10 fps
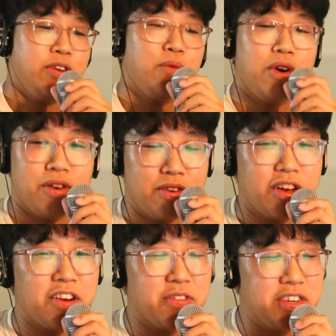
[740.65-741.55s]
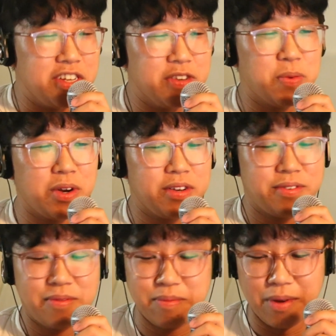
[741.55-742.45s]
Well, I don't need one,
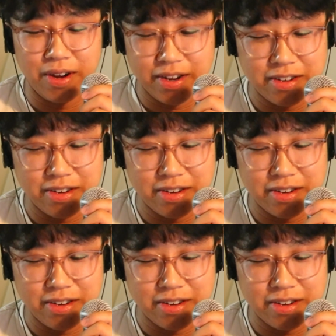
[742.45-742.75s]
but